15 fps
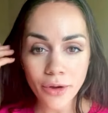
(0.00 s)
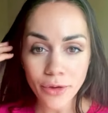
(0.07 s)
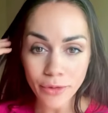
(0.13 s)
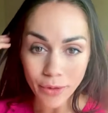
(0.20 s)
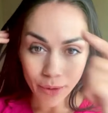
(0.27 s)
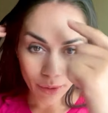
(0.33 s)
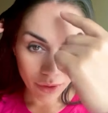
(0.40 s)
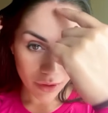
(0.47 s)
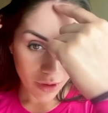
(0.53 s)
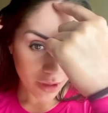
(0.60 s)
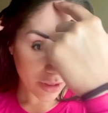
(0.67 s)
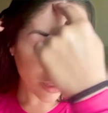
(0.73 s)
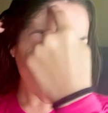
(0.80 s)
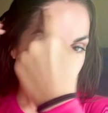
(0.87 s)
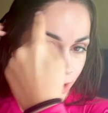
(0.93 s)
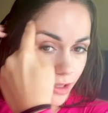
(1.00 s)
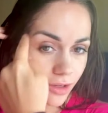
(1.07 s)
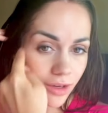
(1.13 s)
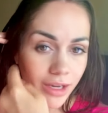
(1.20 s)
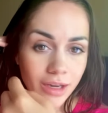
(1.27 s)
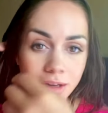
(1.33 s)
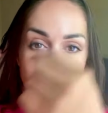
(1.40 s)
growth along your
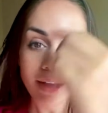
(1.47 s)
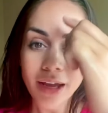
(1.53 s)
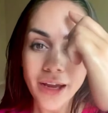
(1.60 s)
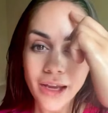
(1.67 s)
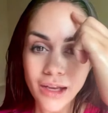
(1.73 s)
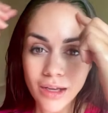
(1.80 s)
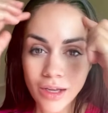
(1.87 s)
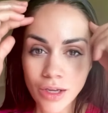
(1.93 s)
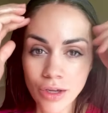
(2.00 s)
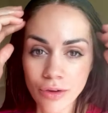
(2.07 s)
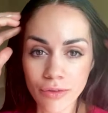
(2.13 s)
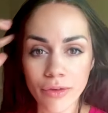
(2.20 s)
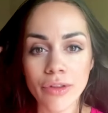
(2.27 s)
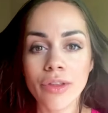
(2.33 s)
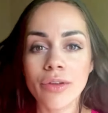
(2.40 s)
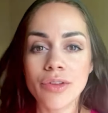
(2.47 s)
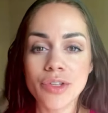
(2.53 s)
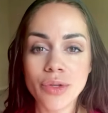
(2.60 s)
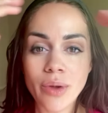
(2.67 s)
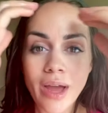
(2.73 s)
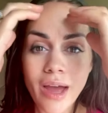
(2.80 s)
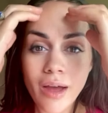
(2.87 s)
hairline for those who
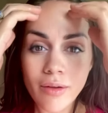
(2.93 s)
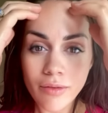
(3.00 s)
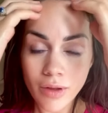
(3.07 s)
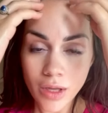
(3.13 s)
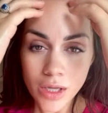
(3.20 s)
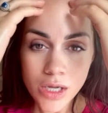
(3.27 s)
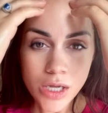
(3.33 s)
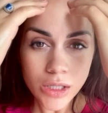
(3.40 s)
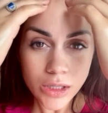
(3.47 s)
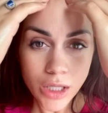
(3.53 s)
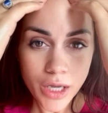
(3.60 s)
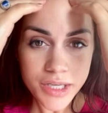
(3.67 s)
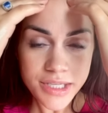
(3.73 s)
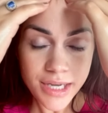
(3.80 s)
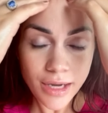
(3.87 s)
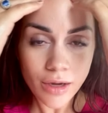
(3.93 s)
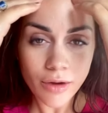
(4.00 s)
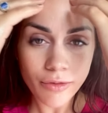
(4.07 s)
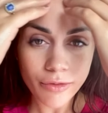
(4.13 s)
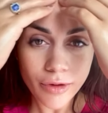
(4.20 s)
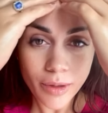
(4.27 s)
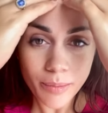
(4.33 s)
have lost hair
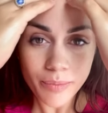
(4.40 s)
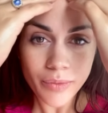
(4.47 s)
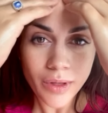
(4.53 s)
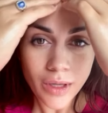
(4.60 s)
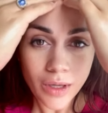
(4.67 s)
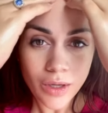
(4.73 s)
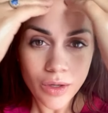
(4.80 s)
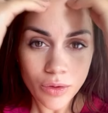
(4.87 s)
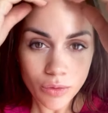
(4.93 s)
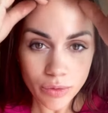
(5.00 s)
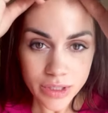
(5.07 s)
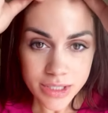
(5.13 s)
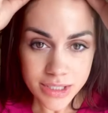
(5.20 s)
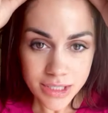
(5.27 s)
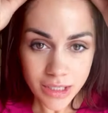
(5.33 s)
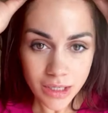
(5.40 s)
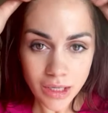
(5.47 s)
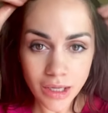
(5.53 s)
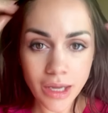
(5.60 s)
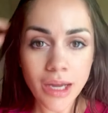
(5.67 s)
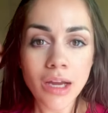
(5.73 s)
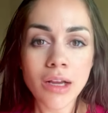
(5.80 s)
from
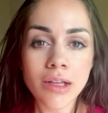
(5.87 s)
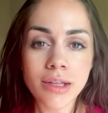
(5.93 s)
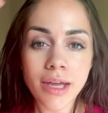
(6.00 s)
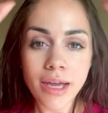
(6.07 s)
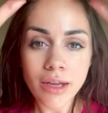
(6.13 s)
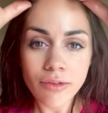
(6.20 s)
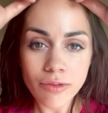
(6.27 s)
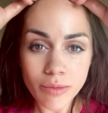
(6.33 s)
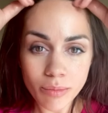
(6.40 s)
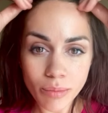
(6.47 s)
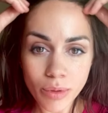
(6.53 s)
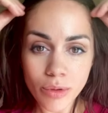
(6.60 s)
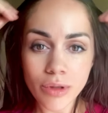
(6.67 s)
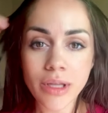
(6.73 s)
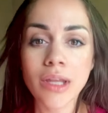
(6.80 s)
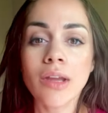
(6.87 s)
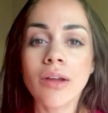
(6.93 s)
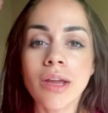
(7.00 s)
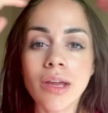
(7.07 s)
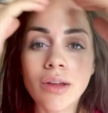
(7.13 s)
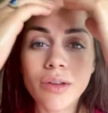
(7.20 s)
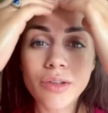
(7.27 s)
receding hairline, from pulling your
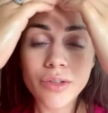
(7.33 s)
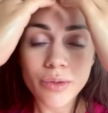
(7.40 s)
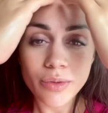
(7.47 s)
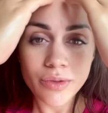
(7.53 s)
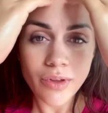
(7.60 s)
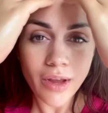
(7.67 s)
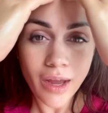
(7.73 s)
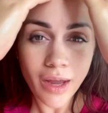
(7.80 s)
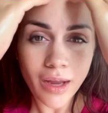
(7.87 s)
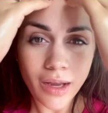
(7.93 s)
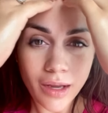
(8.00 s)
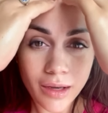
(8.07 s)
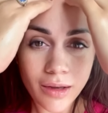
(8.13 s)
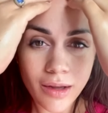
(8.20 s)
hair too tight.